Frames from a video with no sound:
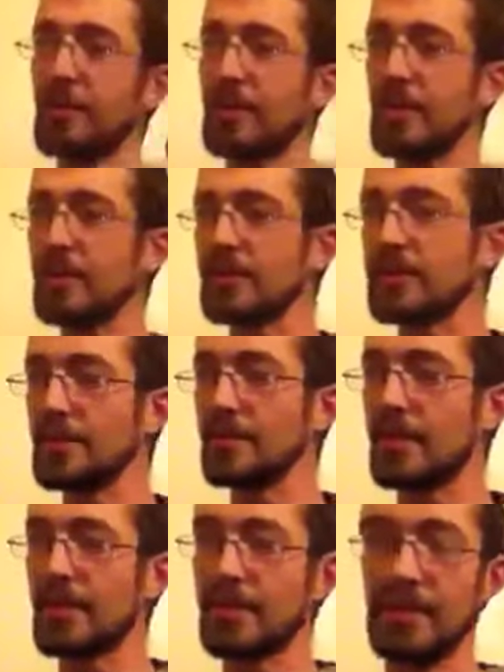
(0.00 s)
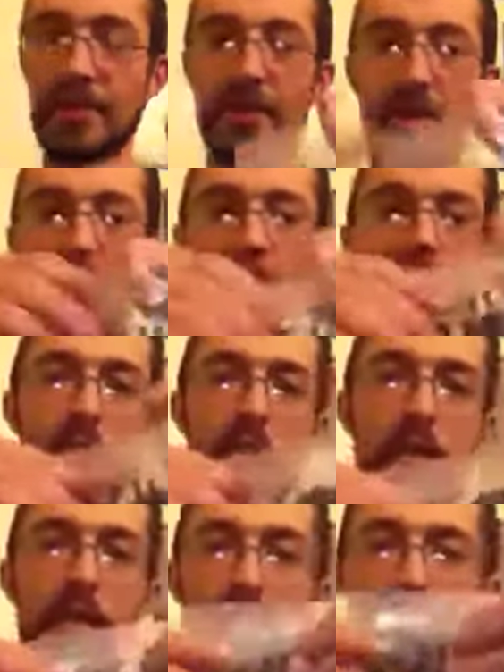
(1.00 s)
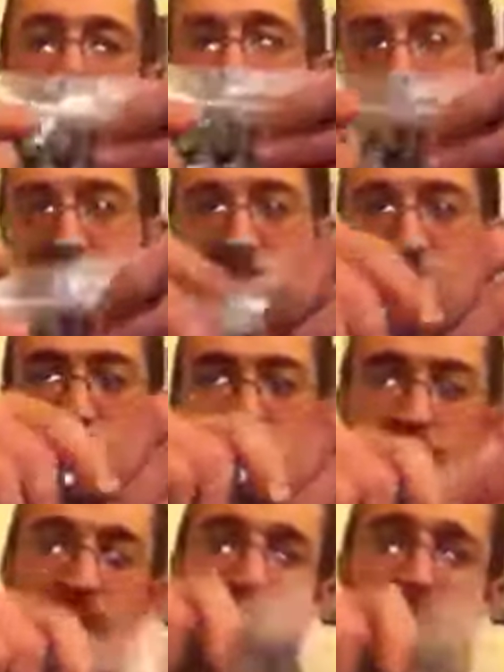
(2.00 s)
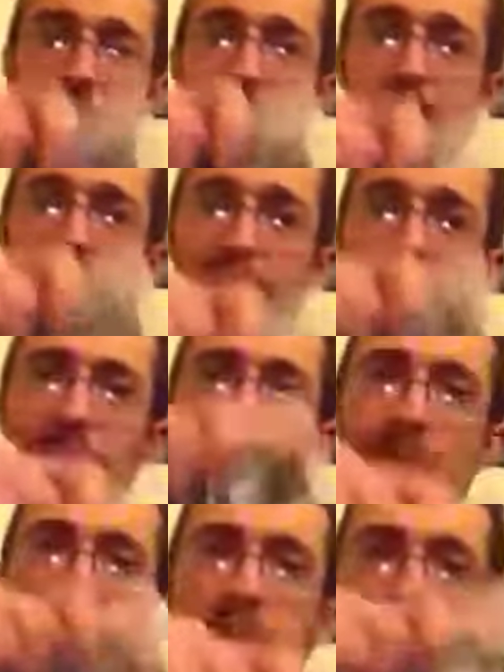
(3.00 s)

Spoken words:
pour that distilled water in there. Don't really have to close them up, but